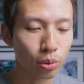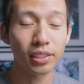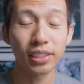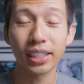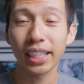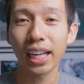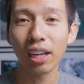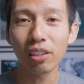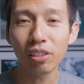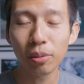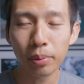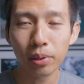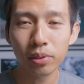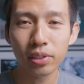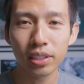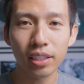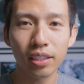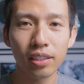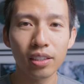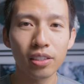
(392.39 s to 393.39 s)
There's a calendar
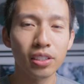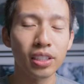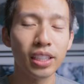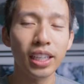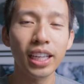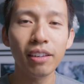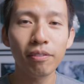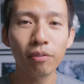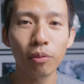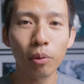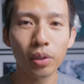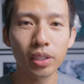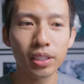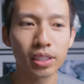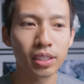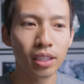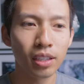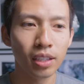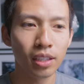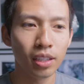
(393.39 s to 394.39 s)
built in, there's an
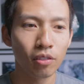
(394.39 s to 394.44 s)
invoice